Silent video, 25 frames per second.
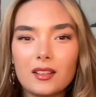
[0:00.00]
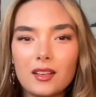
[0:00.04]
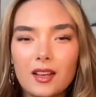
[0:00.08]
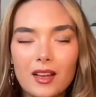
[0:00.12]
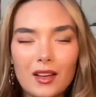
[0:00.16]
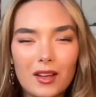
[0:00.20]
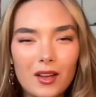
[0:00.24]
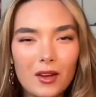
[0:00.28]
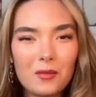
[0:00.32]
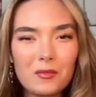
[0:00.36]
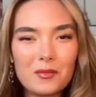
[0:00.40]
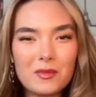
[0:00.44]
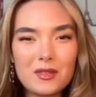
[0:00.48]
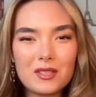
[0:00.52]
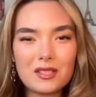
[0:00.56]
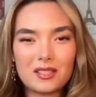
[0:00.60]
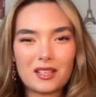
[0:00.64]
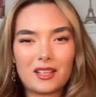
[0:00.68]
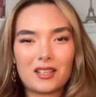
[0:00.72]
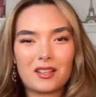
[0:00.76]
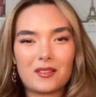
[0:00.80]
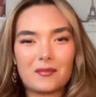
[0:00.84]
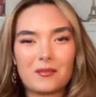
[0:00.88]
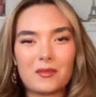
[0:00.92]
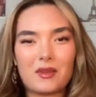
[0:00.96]
I hope this
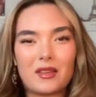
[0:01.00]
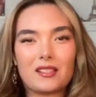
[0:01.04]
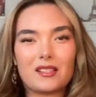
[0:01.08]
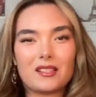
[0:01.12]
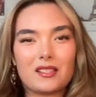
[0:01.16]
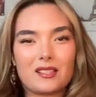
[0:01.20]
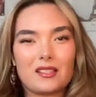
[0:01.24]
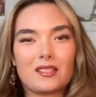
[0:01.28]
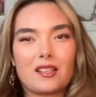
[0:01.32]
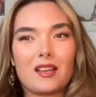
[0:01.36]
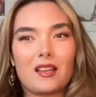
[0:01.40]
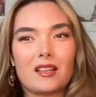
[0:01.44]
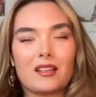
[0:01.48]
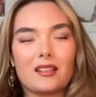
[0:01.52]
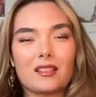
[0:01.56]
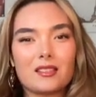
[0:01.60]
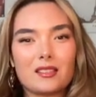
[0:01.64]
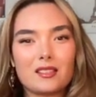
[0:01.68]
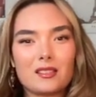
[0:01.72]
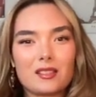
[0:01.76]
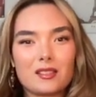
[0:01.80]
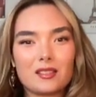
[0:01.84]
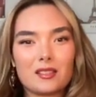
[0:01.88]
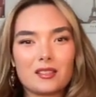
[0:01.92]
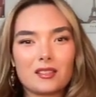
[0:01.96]
kind of makes
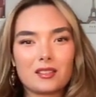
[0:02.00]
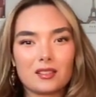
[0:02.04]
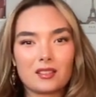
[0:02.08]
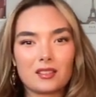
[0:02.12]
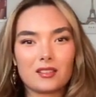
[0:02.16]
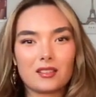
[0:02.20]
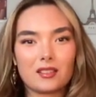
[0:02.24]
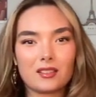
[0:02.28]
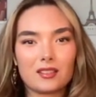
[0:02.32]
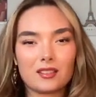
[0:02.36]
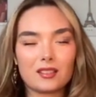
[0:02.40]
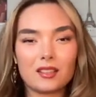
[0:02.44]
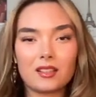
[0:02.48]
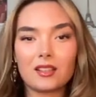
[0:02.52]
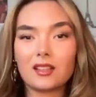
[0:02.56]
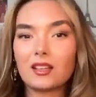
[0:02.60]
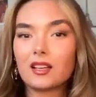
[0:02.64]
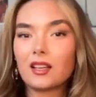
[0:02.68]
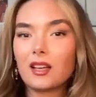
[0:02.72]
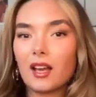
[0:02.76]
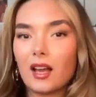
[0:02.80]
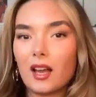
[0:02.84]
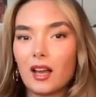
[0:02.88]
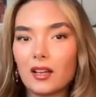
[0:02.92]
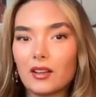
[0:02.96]
sense.
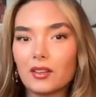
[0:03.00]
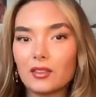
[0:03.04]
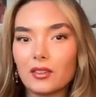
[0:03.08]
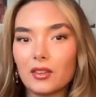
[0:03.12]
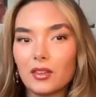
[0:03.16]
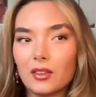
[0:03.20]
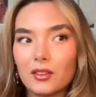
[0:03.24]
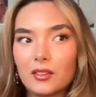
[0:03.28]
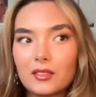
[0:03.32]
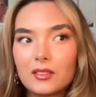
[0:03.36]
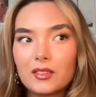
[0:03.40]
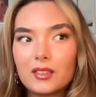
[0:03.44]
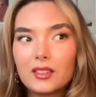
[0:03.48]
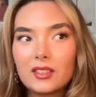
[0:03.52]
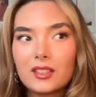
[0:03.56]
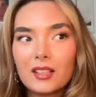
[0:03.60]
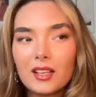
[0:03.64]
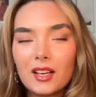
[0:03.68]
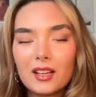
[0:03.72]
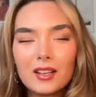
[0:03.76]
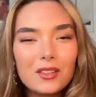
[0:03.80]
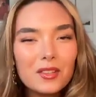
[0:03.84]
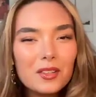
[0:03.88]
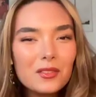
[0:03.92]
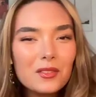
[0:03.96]
I don't know.
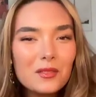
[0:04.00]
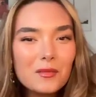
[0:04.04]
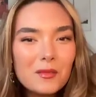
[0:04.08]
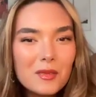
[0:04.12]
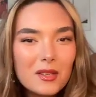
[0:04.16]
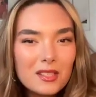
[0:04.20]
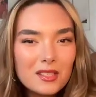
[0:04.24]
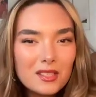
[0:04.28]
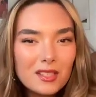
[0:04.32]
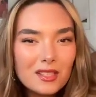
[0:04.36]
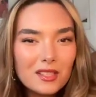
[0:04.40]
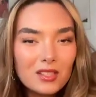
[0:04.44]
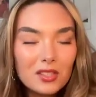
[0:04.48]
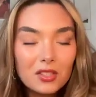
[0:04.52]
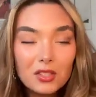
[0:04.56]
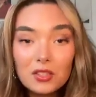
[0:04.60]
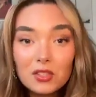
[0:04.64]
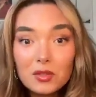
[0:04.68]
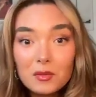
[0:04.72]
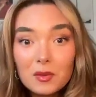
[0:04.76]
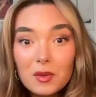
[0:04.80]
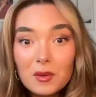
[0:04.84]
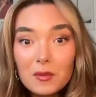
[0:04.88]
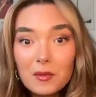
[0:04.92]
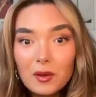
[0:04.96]
I don't know if it makes sense. It could
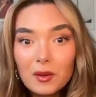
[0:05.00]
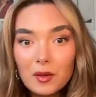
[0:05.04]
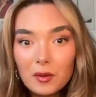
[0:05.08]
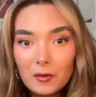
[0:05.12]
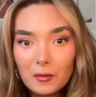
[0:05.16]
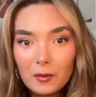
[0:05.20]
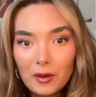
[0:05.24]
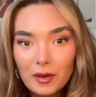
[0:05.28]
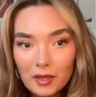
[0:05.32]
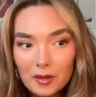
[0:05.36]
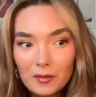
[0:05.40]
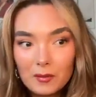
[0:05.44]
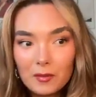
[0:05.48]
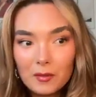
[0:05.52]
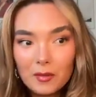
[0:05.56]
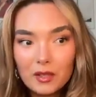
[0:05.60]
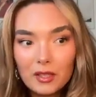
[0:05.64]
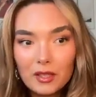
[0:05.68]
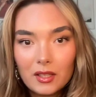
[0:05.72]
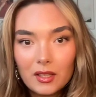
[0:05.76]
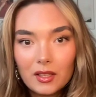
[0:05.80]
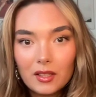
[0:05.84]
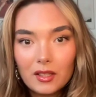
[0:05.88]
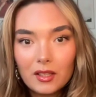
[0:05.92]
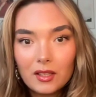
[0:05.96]
just be me
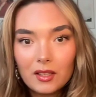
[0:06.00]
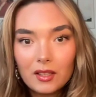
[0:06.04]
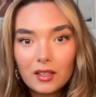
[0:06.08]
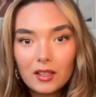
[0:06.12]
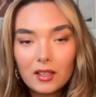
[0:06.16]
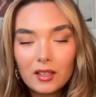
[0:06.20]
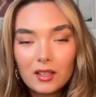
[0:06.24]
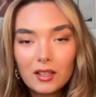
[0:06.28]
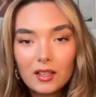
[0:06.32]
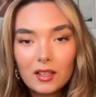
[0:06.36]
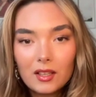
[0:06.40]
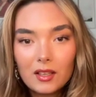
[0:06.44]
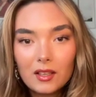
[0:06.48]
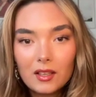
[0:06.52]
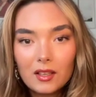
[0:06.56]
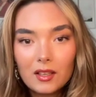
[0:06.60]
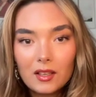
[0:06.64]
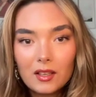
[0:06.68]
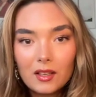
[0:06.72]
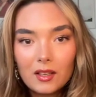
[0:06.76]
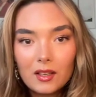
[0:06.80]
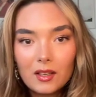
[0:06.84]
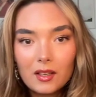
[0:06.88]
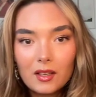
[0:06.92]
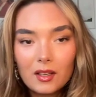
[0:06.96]
rambling,
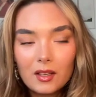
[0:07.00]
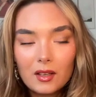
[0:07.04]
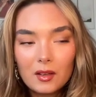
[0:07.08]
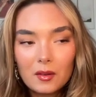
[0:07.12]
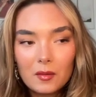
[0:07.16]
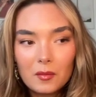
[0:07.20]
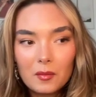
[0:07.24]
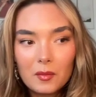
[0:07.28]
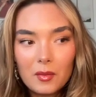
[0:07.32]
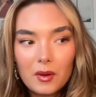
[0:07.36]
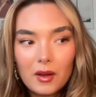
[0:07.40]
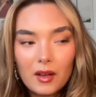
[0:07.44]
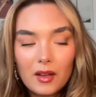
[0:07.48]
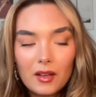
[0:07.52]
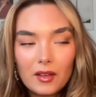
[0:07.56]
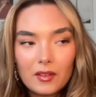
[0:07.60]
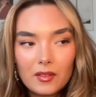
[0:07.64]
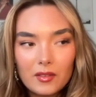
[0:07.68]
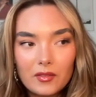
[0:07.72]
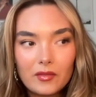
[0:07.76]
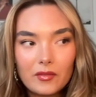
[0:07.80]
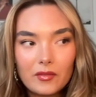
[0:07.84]
but